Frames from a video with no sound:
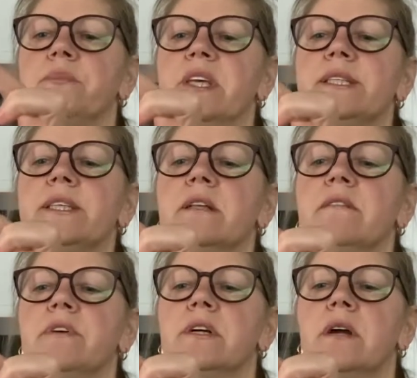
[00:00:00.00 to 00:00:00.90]

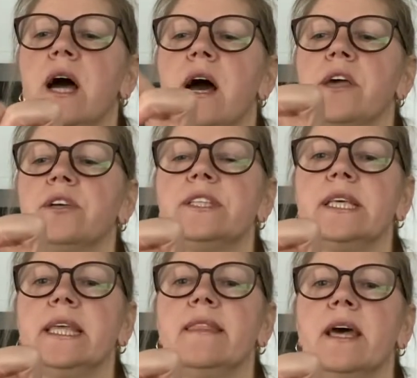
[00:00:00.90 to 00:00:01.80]
silver ions
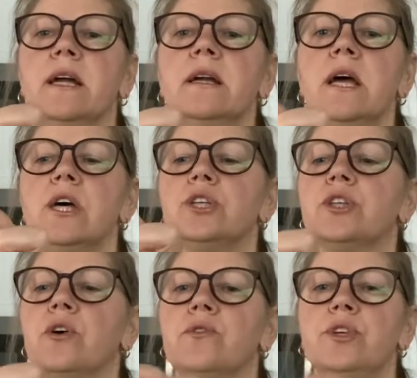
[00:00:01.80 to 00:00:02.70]
in there,
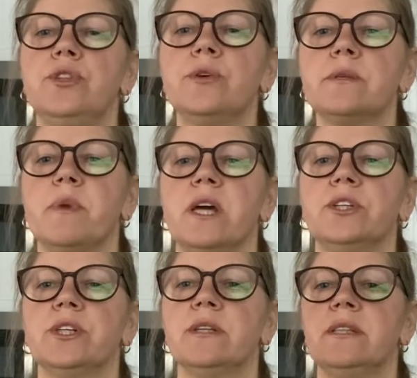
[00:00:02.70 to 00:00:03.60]
so the
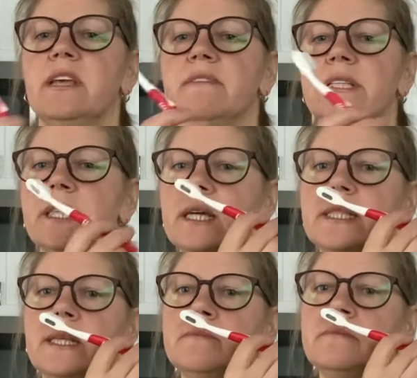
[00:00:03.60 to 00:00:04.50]
toothbrush never
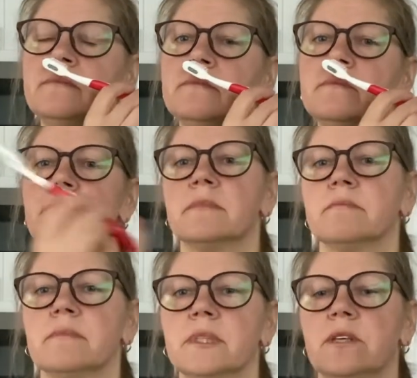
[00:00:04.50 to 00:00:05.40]
stinks.
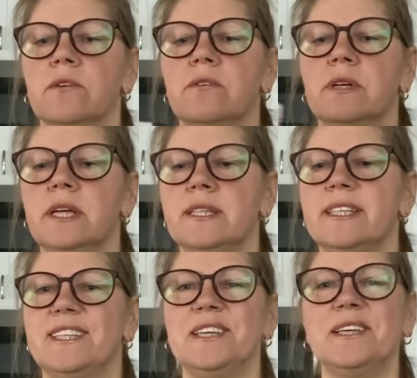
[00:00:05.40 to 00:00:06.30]
So
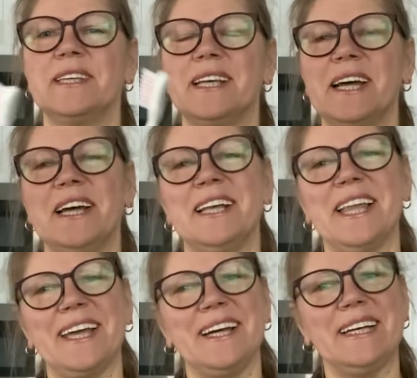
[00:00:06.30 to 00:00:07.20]
it's
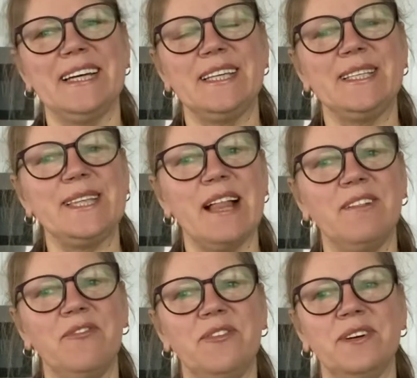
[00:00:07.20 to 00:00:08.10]
like
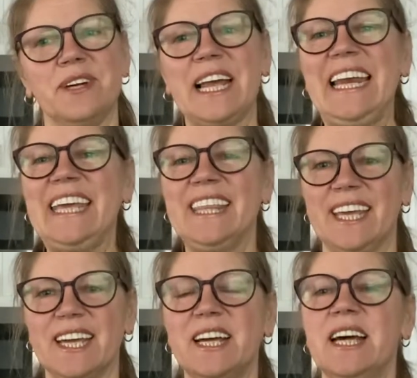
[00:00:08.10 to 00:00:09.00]

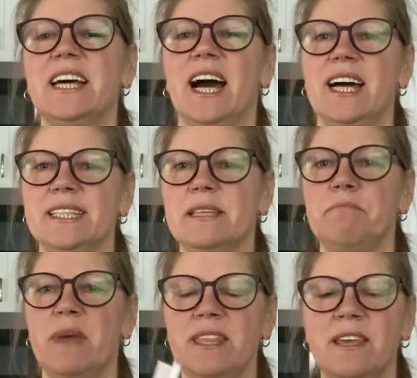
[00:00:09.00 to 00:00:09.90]
self-cleaning, as
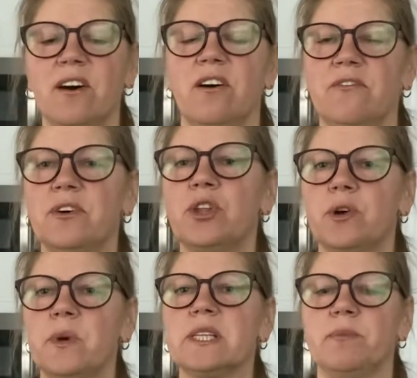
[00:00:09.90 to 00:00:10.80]
many of
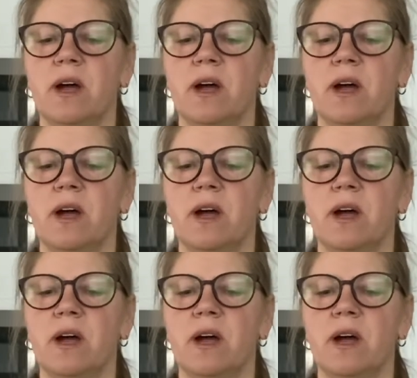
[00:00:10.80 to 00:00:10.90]
Norwex